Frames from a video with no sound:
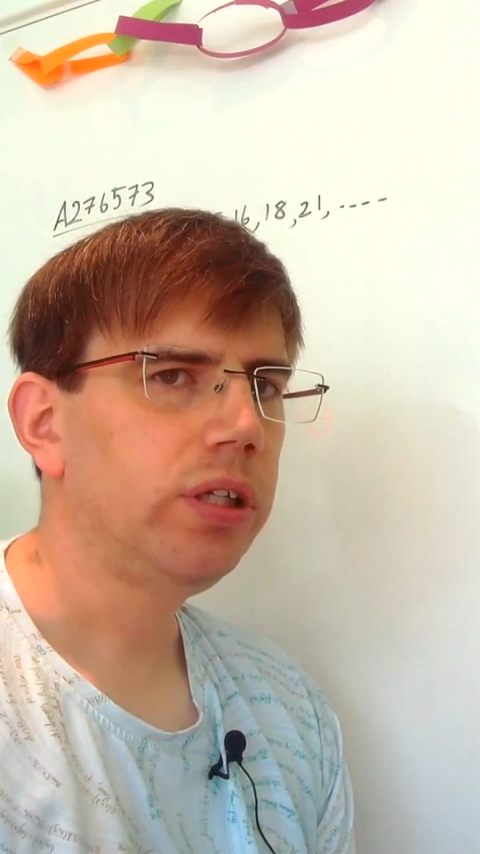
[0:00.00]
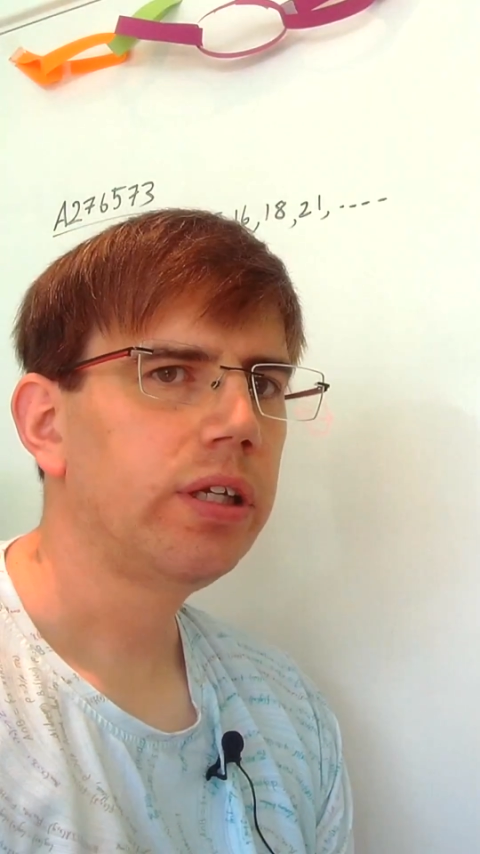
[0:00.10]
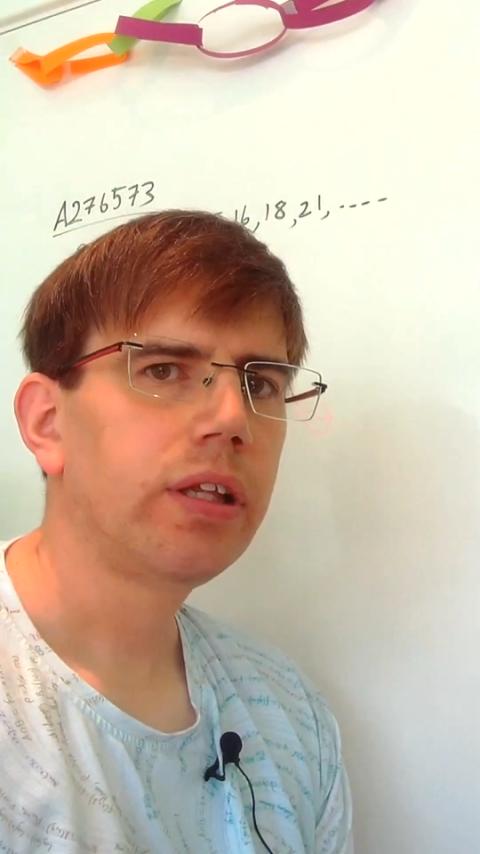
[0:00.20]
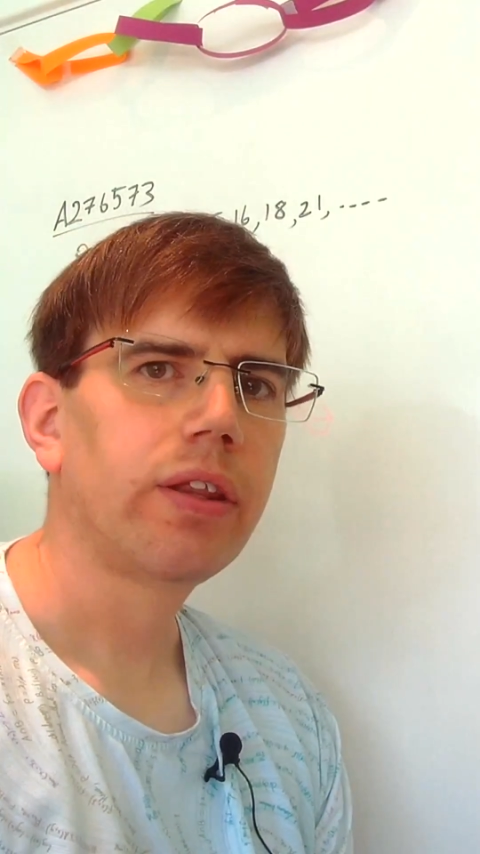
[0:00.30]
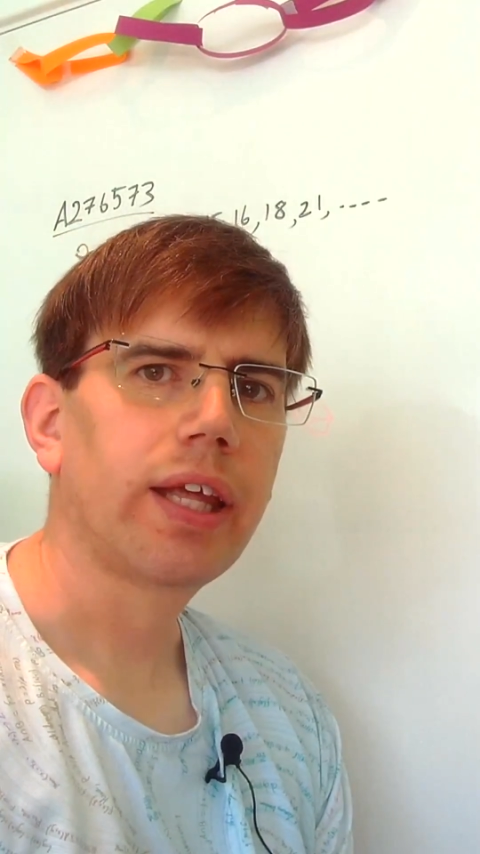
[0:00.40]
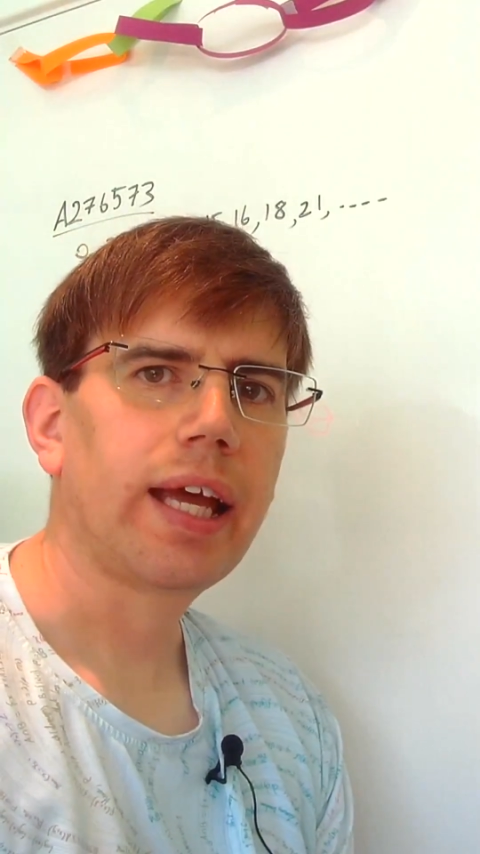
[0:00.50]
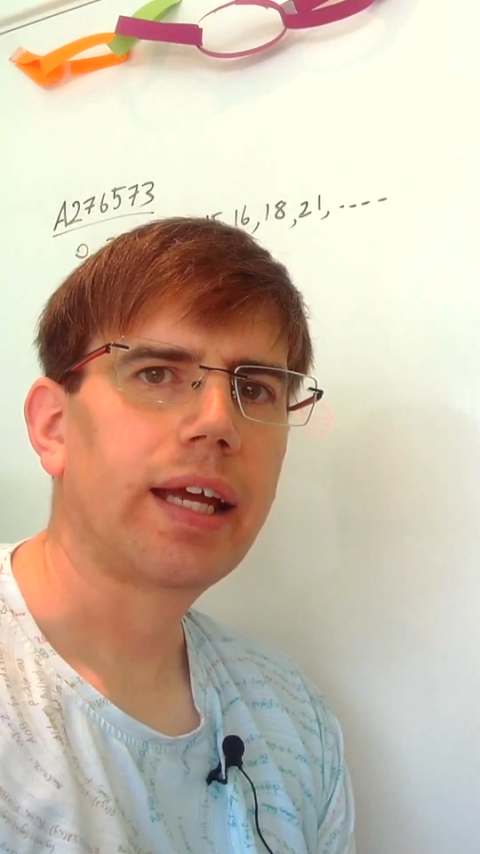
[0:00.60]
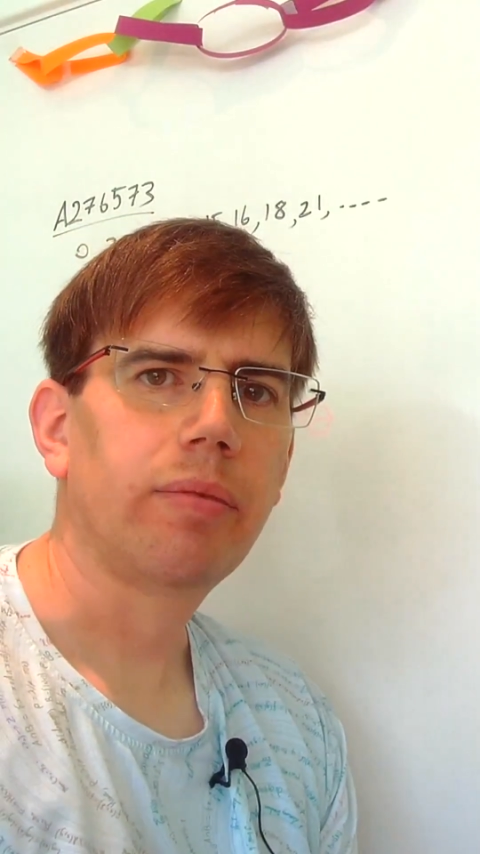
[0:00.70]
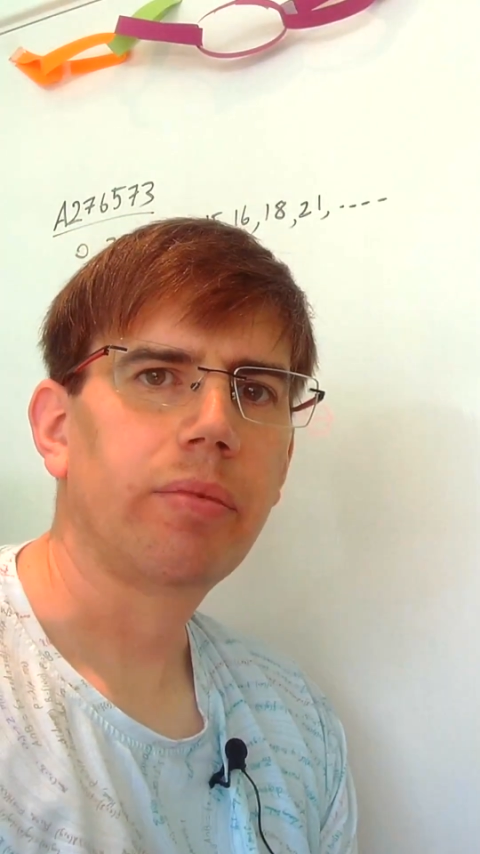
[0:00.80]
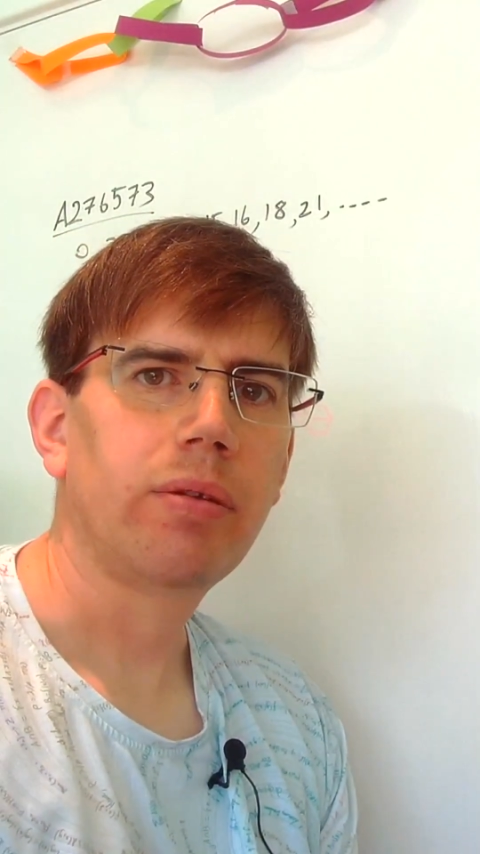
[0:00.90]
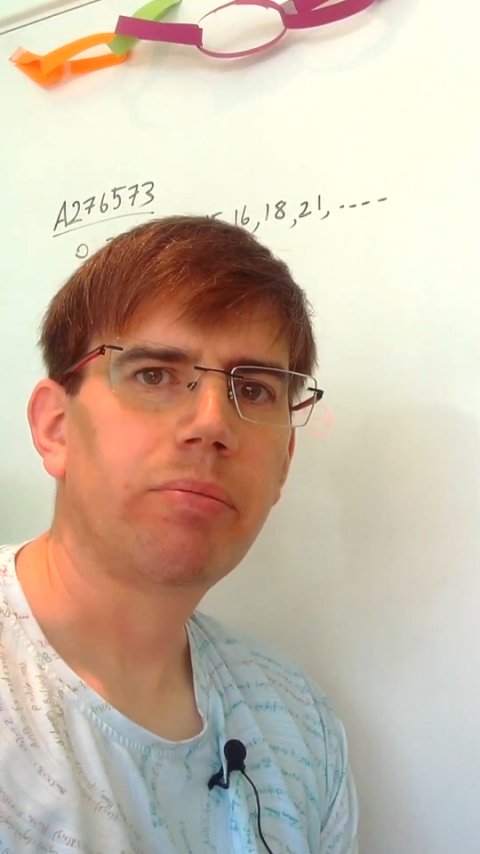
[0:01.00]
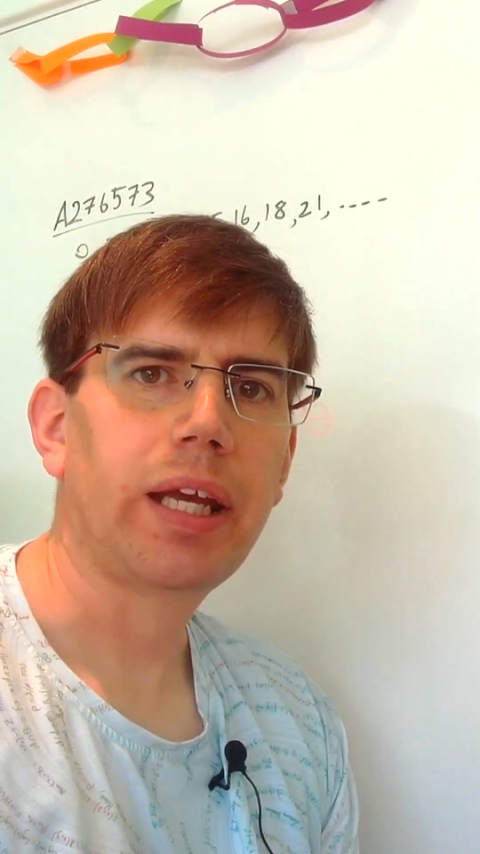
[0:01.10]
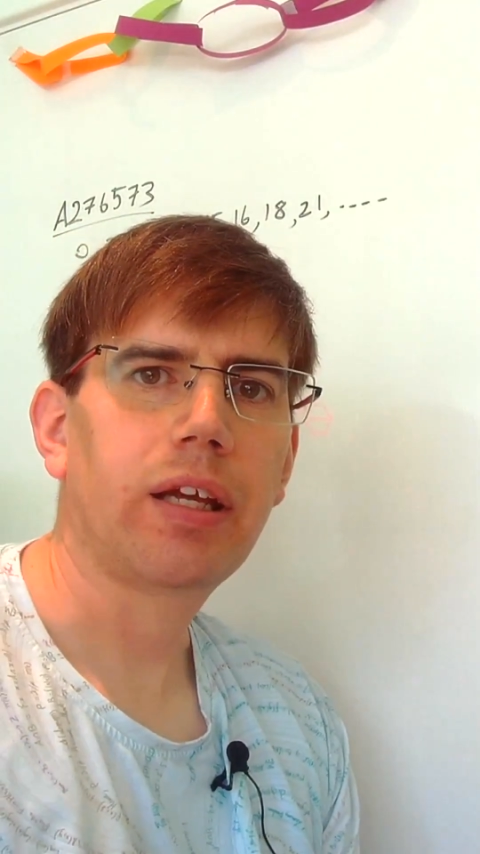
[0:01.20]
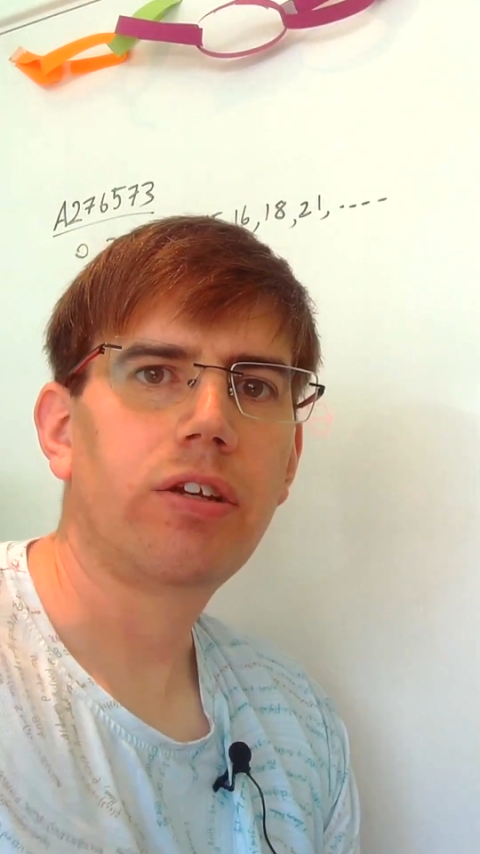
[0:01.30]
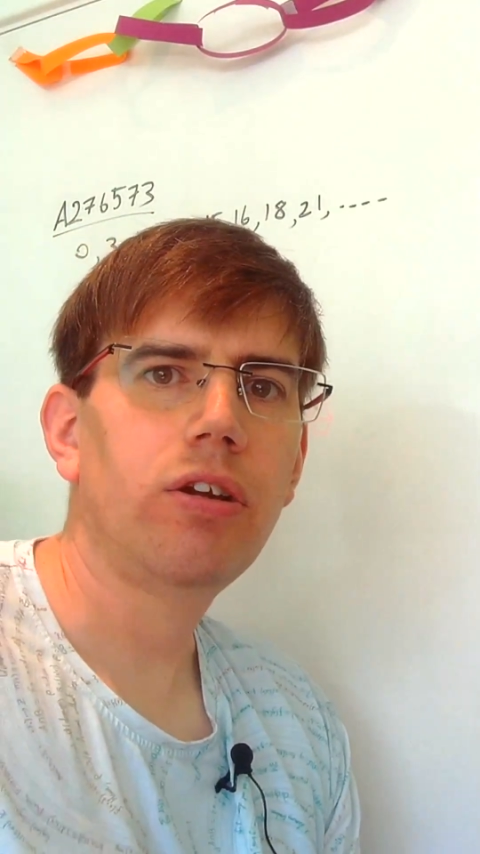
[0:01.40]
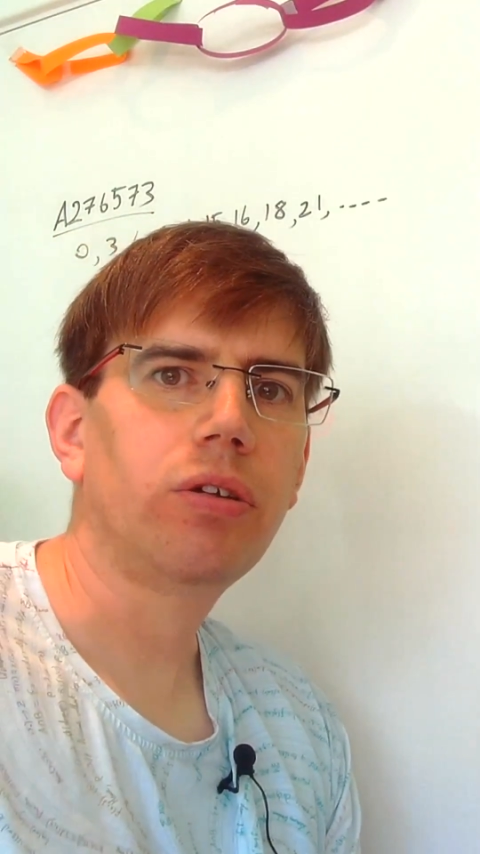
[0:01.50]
that make a not